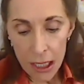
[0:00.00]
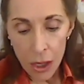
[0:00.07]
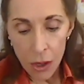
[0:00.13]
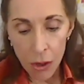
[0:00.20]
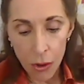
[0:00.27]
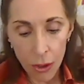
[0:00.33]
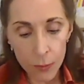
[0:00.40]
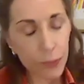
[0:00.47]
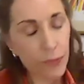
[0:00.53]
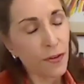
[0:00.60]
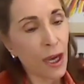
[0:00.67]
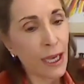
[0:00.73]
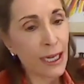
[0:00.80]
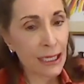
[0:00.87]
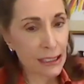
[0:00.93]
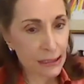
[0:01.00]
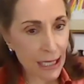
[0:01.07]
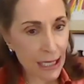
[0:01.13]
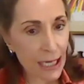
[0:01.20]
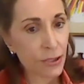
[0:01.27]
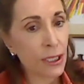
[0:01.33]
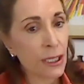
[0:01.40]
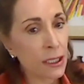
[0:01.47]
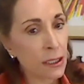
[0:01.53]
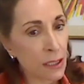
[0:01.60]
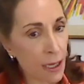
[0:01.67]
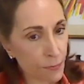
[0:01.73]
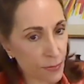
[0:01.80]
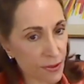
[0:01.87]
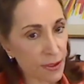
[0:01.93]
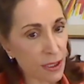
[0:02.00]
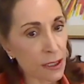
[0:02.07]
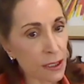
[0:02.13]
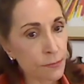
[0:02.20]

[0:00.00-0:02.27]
are providing clarity and empathy.